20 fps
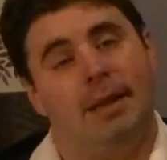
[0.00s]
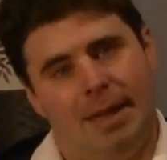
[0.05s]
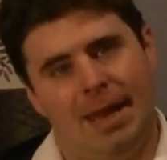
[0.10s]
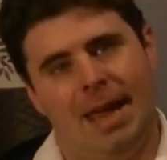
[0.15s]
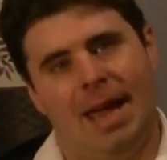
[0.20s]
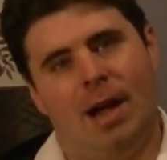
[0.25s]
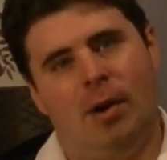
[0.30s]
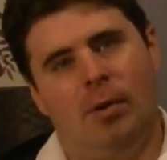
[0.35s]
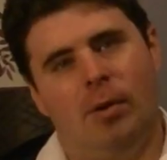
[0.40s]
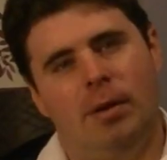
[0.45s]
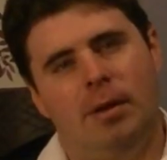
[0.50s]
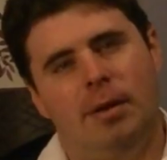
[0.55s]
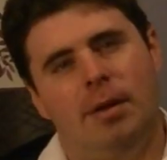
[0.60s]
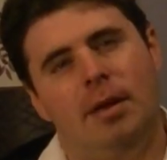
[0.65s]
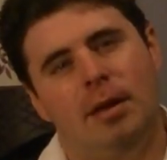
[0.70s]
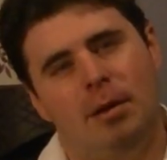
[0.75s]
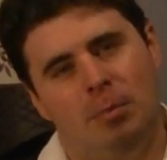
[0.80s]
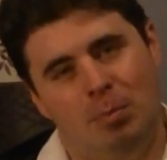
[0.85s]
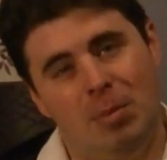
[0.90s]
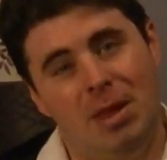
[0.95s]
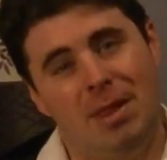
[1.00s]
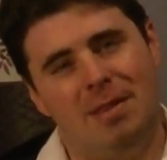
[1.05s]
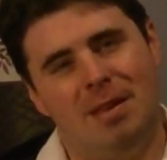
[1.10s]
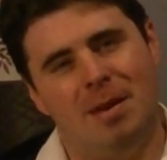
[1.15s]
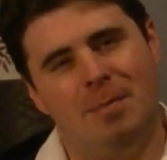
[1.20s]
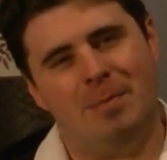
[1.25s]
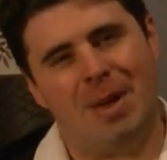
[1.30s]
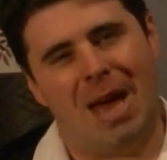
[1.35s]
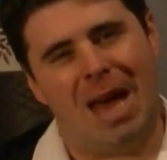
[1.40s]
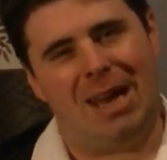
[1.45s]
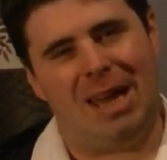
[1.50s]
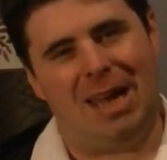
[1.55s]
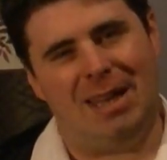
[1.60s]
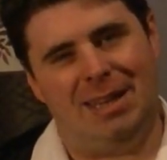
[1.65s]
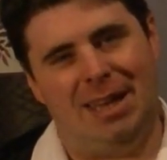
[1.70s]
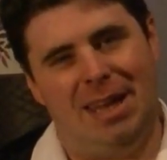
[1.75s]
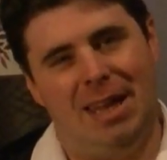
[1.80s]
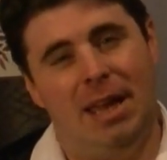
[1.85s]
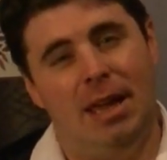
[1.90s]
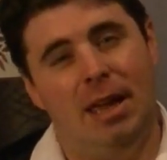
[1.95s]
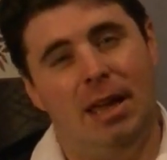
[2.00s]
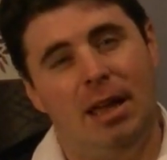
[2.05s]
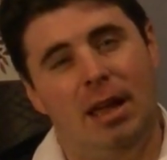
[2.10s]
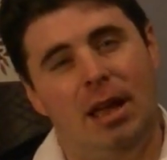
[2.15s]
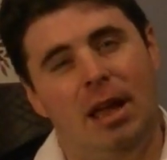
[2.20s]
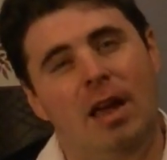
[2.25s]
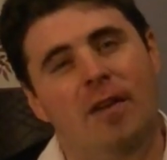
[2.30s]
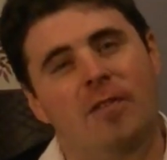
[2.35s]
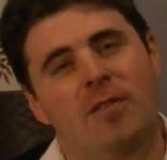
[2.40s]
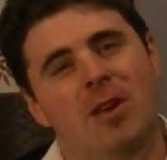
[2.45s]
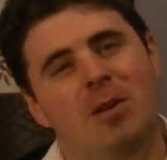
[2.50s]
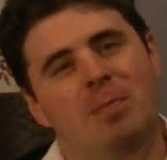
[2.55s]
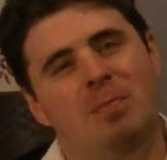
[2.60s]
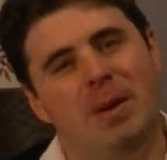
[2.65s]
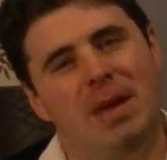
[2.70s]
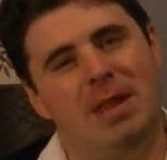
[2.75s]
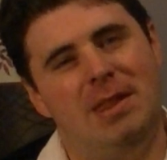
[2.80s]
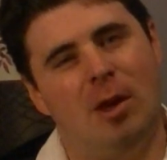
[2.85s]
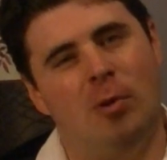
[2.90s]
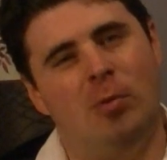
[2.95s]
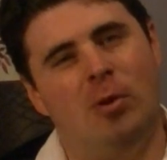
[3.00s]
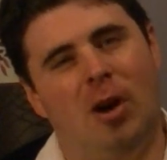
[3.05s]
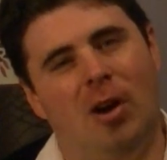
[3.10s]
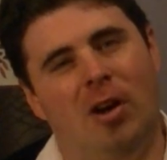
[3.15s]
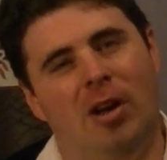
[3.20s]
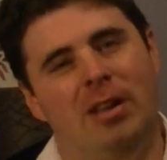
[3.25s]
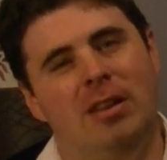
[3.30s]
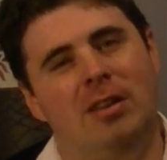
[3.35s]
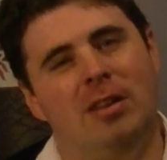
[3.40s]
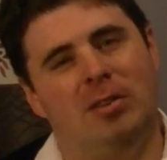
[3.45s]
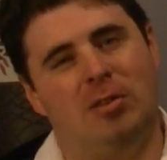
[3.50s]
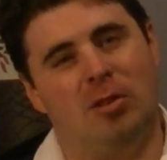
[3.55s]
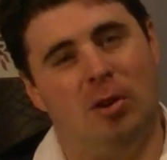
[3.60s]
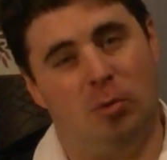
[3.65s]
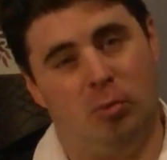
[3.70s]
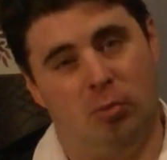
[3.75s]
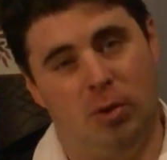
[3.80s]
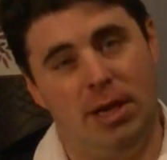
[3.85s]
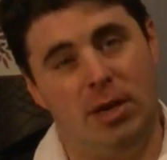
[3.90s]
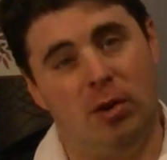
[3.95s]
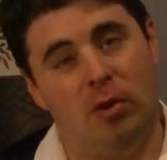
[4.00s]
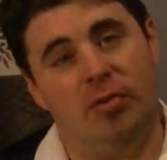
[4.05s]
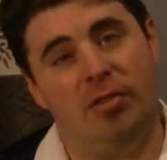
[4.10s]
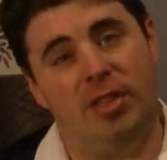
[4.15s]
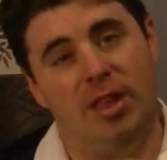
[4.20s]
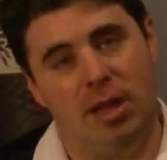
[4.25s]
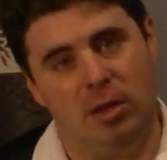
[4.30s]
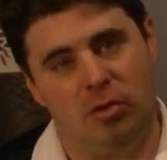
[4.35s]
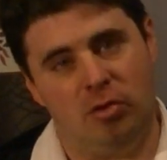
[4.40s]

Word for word: Now, Mr. Mad Andy, if you'd be so kind as to read off the